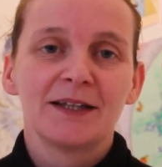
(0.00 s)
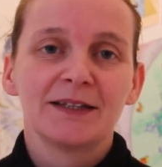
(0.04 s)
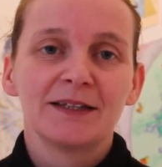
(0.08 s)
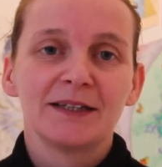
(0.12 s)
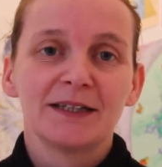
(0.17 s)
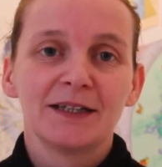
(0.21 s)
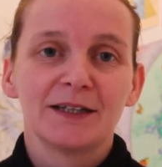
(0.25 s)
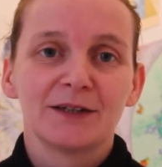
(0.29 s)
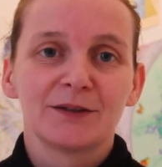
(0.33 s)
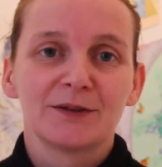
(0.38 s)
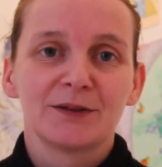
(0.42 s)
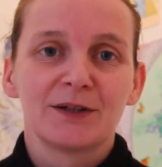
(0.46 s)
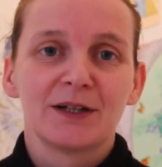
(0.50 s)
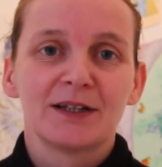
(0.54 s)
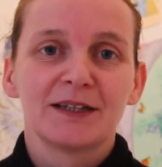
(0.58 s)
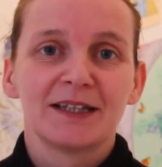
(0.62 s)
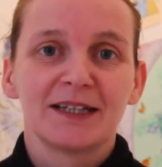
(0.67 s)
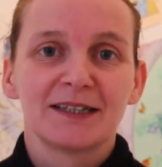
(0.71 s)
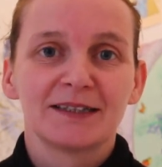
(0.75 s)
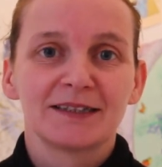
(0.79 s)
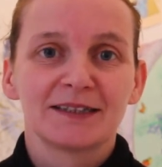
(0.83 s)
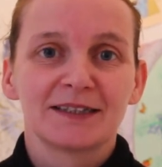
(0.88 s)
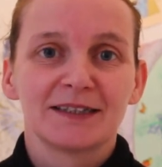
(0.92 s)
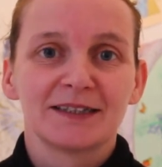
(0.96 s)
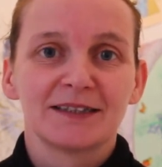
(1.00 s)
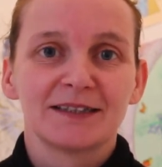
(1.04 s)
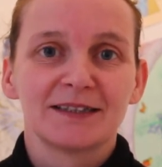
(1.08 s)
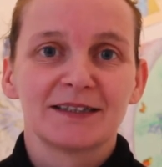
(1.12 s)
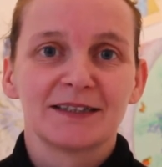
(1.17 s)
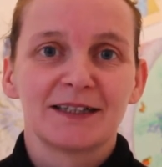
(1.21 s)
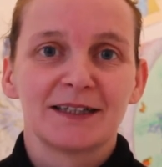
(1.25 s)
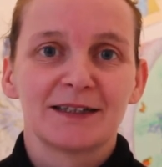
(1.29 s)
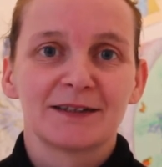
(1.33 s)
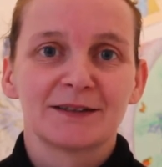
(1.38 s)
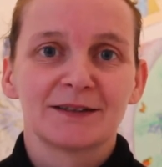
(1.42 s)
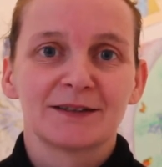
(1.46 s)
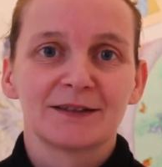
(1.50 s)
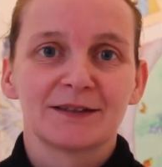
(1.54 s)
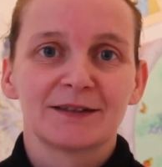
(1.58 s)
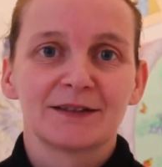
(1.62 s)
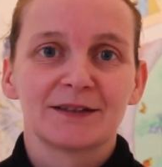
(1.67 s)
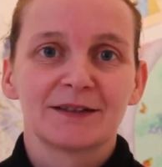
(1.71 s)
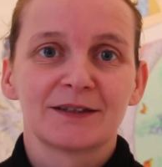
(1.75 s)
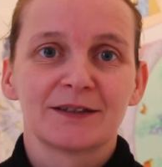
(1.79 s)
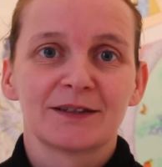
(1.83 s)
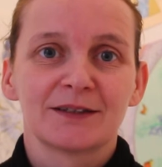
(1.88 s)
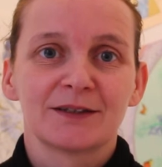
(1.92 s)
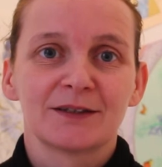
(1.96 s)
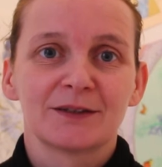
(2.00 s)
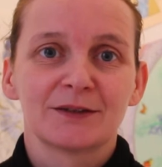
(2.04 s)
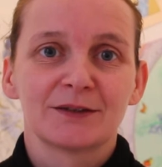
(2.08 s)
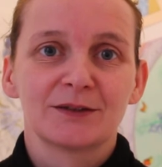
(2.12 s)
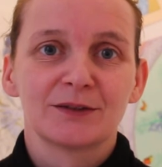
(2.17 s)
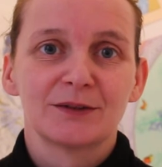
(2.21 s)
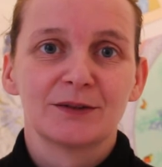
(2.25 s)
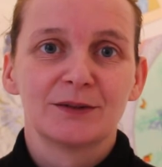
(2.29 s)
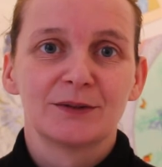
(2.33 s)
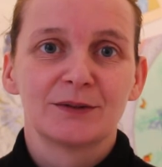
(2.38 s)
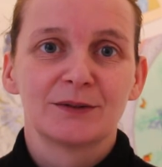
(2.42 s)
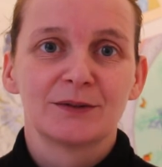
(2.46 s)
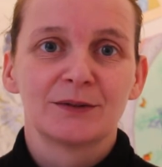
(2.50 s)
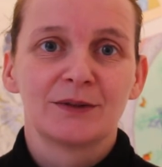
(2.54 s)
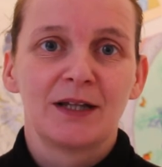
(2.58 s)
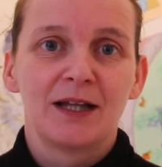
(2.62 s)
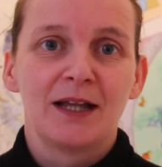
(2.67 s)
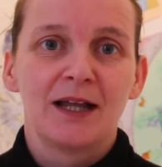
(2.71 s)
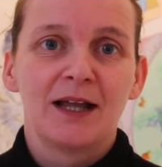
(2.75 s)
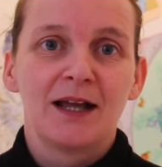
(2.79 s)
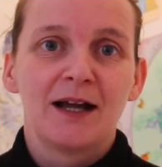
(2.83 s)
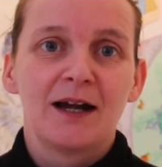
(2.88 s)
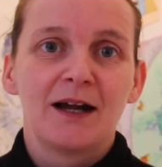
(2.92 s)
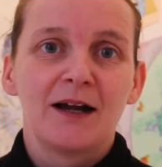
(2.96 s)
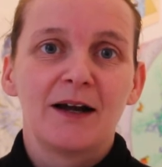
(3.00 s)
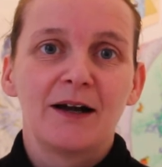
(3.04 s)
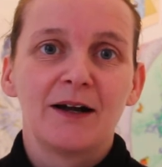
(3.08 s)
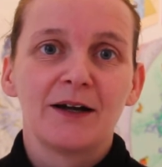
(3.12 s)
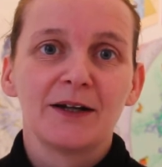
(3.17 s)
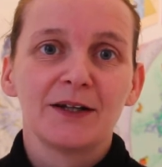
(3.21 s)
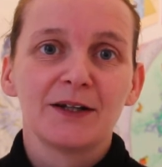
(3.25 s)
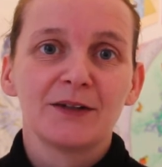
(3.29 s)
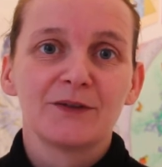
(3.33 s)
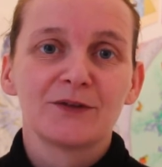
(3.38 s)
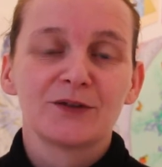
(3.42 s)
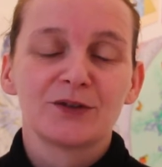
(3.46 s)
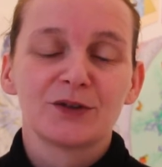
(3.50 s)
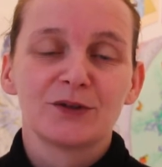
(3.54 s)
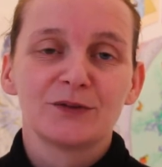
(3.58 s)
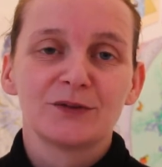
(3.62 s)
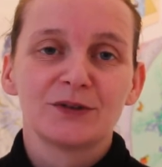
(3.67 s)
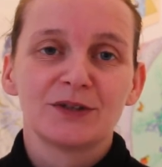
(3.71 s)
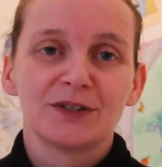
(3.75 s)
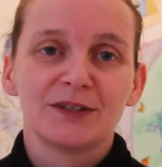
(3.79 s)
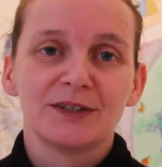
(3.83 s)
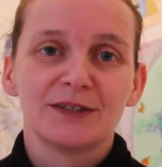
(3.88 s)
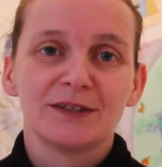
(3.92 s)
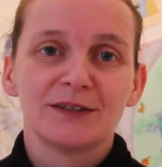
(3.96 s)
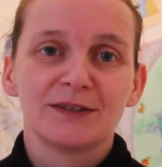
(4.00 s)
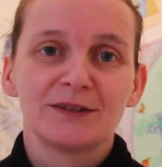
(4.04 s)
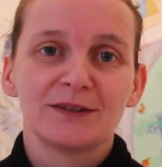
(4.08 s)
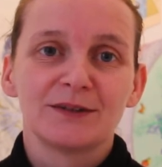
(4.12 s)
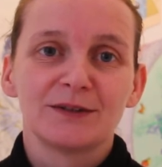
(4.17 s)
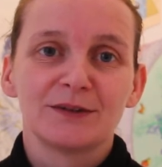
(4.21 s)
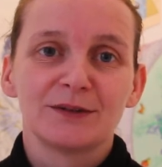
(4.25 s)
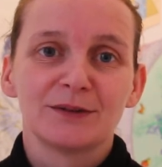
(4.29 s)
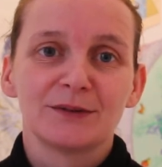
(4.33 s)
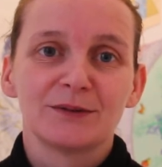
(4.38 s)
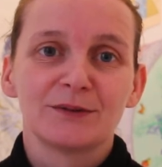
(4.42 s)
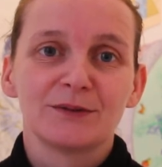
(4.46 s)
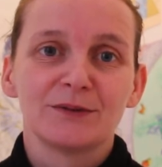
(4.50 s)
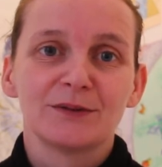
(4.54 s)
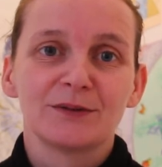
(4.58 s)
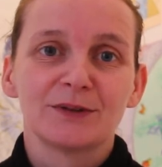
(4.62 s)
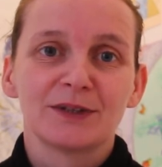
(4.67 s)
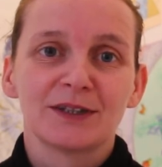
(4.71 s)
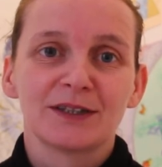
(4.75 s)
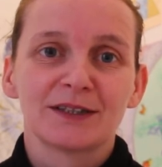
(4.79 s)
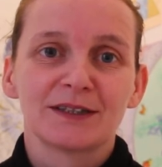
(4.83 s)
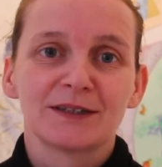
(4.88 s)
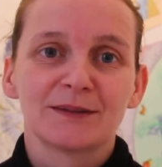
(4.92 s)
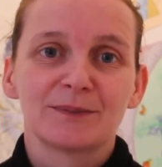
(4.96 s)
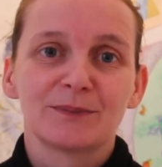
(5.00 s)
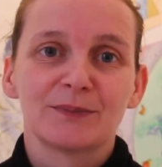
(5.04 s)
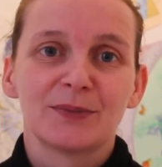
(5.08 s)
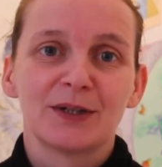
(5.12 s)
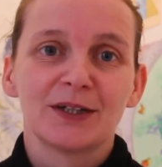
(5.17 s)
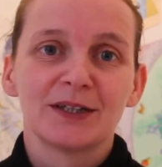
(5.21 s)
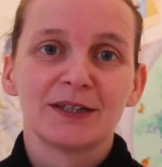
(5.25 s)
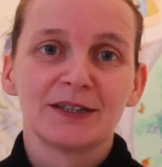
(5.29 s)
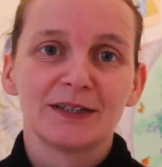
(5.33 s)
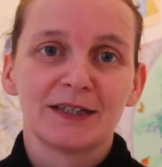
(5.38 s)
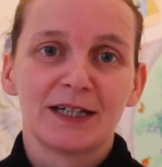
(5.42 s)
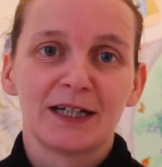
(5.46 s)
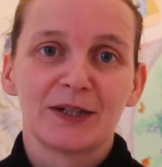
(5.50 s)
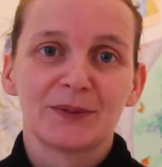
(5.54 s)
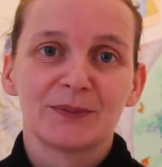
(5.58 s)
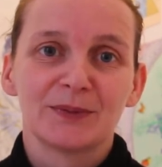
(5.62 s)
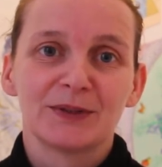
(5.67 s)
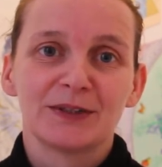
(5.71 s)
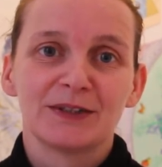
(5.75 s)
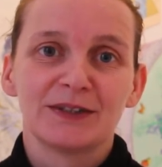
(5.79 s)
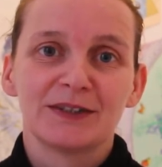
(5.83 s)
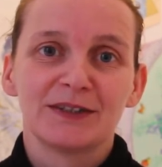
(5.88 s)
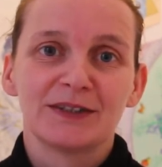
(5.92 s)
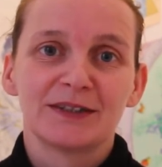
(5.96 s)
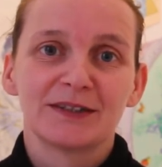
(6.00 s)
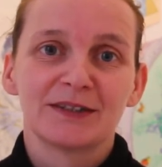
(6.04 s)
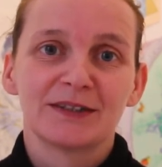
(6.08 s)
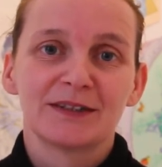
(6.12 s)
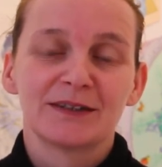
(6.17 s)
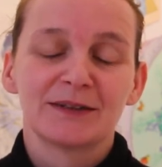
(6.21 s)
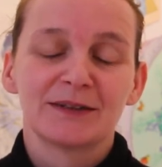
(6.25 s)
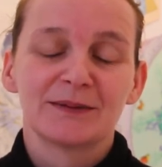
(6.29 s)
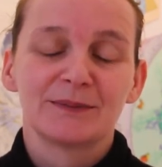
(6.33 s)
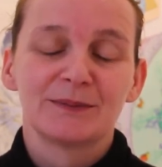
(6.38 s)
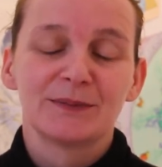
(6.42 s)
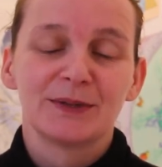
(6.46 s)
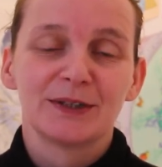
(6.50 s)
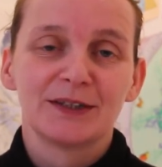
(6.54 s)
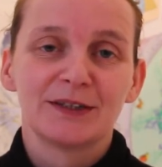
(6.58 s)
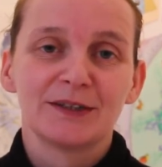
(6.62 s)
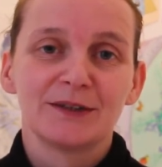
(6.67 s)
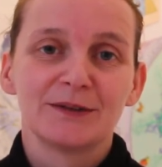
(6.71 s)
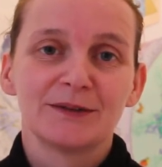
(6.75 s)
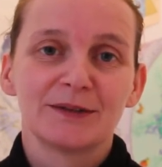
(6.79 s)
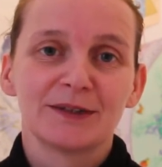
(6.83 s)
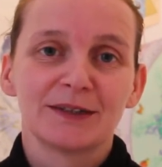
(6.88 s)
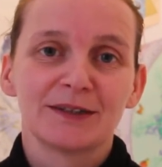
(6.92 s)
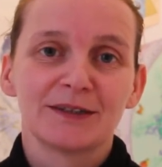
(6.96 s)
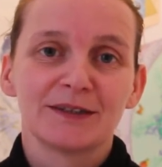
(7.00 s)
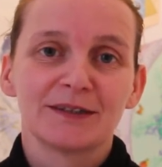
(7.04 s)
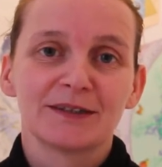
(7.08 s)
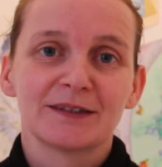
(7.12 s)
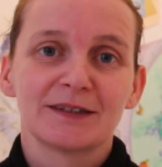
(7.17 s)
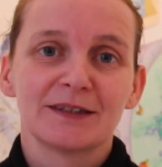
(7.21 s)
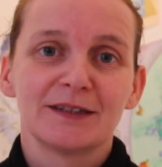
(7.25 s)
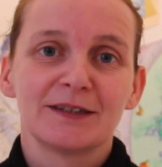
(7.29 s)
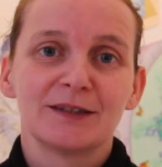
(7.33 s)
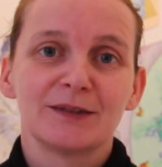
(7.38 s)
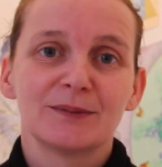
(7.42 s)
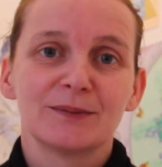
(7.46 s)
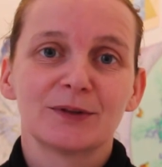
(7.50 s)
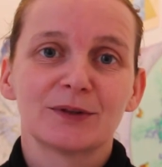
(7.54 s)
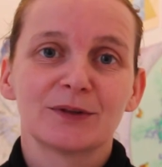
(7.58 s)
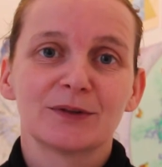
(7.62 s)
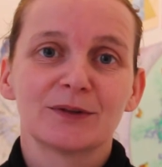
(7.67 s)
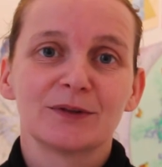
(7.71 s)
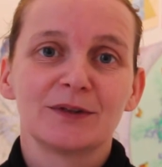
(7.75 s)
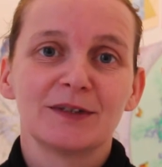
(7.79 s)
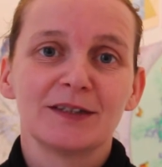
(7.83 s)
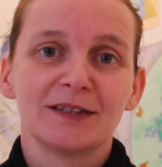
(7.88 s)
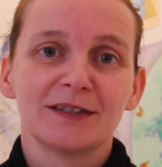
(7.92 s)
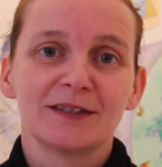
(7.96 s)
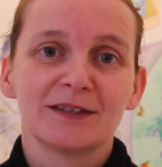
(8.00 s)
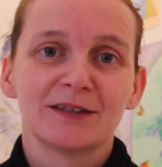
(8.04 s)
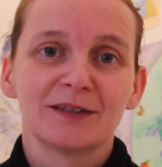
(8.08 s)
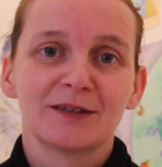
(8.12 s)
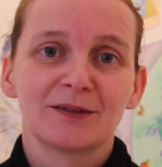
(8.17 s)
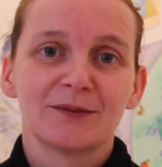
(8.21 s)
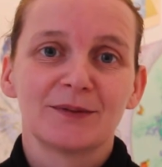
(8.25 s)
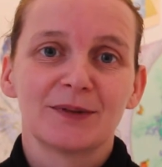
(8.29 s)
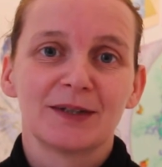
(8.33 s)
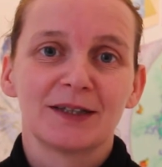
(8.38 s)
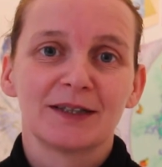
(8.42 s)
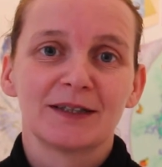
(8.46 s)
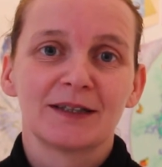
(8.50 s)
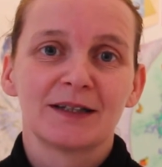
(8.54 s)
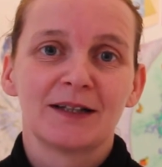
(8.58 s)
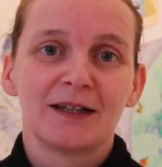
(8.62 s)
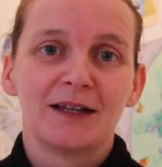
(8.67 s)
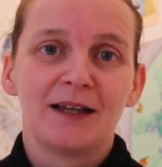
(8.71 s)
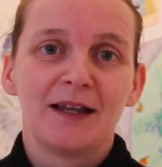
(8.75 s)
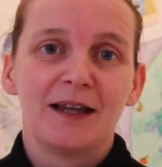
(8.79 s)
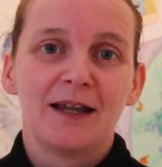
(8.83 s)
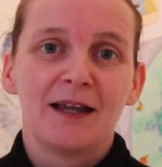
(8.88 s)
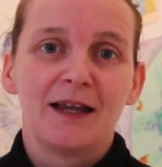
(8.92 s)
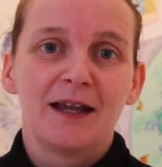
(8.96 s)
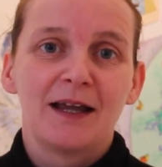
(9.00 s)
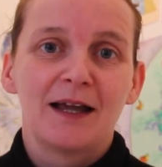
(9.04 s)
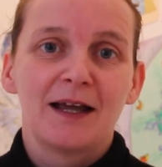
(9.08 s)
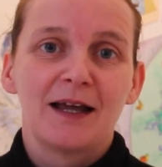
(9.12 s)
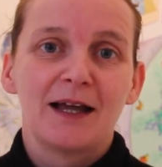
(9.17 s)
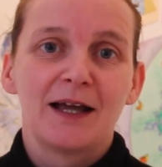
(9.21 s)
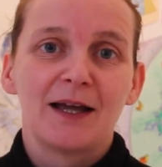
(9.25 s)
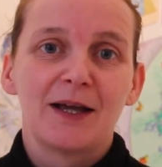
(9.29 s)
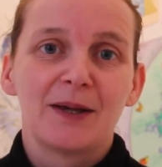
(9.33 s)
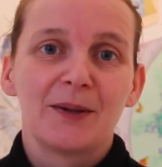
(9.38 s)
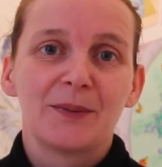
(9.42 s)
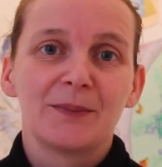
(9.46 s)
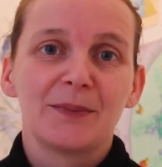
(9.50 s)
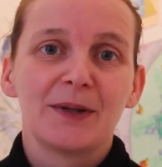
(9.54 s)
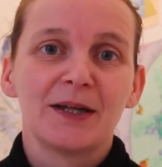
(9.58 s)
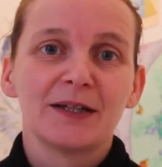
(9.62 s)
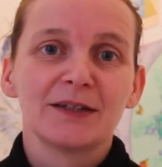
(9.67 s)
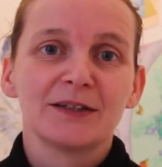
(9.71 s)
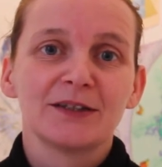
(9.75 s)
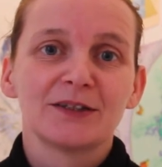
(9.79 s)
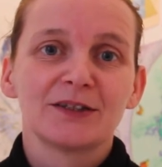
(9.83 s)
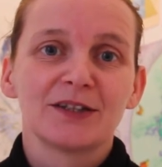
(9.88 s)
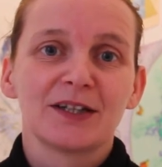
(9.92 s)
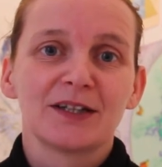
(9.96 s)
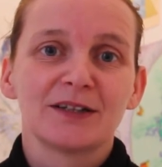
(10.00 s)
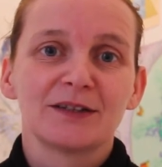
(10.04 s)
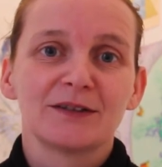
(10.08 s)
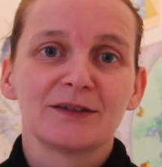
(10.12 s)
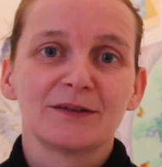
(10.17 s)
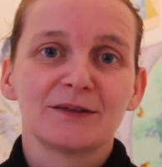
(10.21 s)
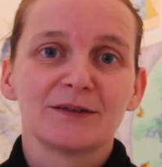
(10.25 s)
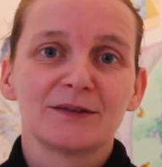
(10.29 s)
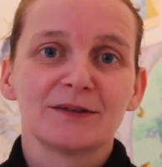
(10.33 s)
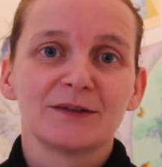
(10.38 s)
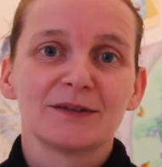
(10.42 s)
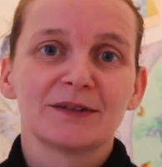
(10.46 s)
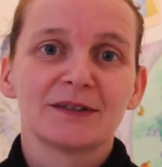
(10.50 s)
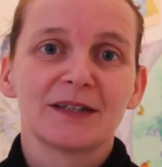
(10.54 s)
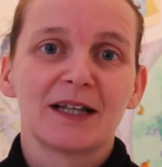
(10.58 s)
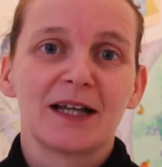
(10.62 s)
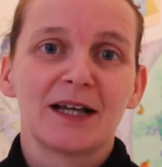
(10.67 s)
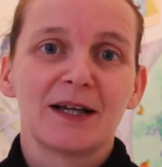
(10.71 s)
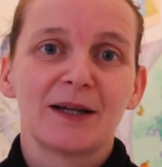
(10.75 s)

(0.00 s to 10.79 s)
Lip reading: Now, let's get started. So, I have chosen to look at buying art materials in a more holistic way. Many channels